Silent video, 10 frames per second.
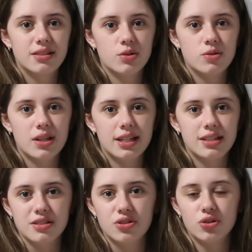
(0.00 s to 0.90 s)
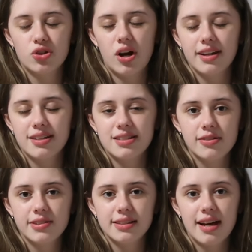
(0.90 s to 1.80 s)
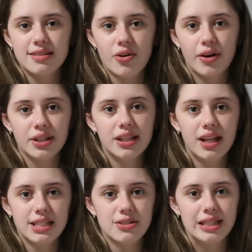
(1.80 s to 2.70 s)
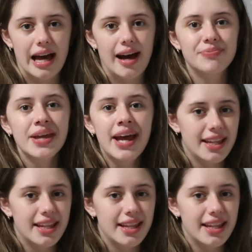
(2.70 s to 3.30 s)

to do like digital drawing and stuff like that, so I really like doing that.